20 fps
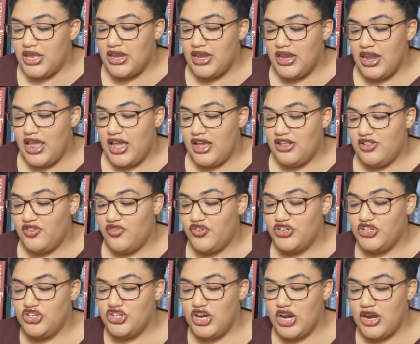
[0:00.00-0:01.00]
Next
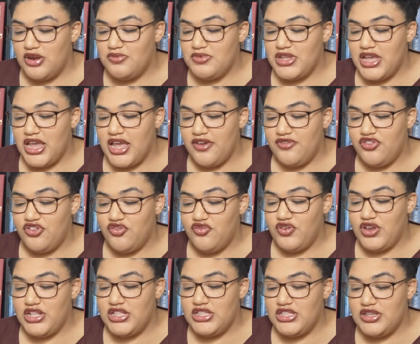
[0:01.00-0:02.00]
for charms, I have to
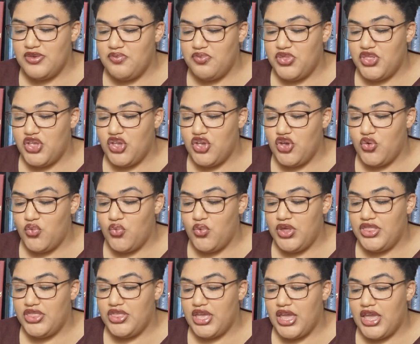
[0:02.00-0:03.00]
read something
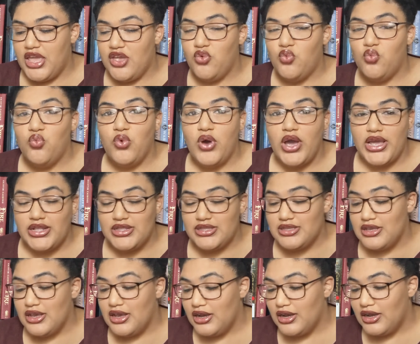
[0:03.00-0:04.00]
with a
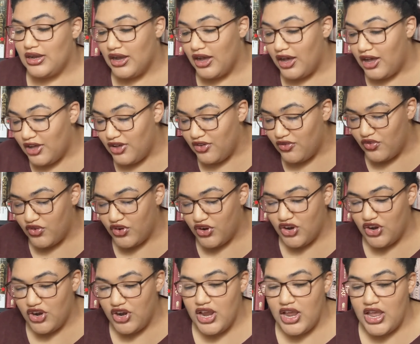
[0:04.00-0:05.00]
white
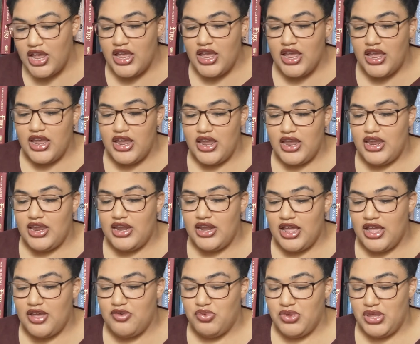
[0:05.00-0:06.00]
cover,
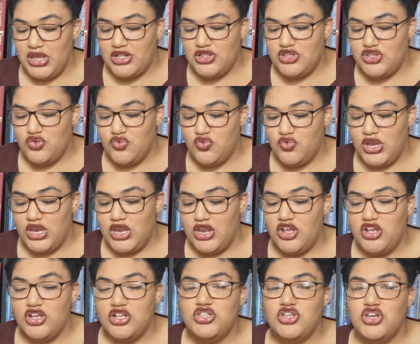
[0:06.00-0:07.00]
and I plan to
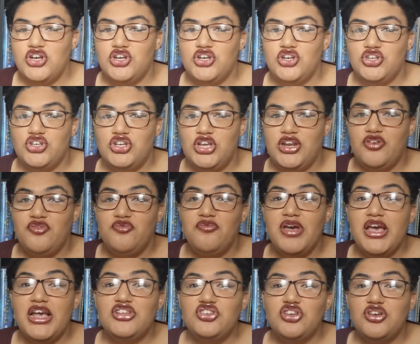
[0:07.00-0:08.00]
read A Darker Shade of
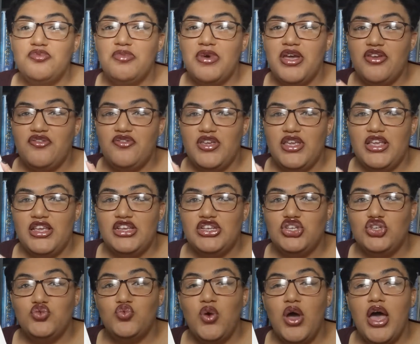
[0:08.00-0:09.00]
Magic by V.E.
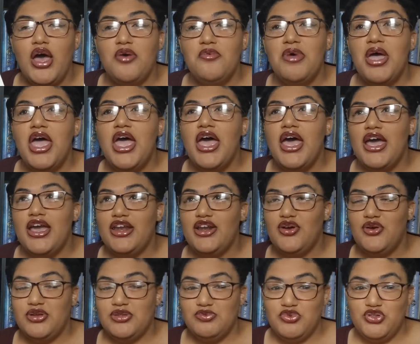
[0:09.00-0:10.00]
Schwab. I
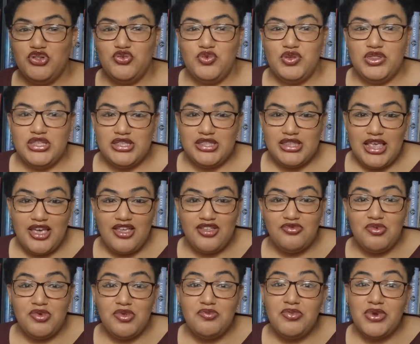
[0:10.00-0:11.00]
know I was supposed to read this
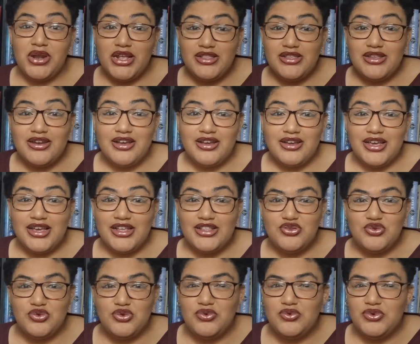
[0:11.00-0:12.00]
last month, but I did not
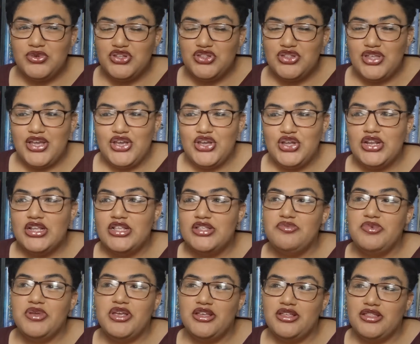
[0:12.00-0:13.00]
get to it, which thank goodness,
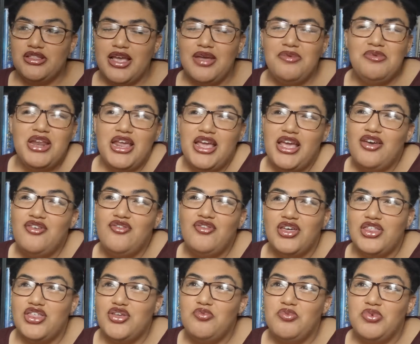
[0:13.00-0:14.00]
because I mean, I have
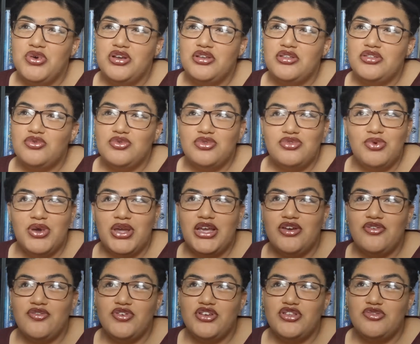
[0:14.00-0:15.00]
other books with
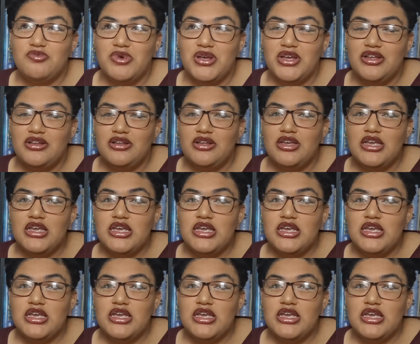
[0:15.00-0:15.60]
white covers, but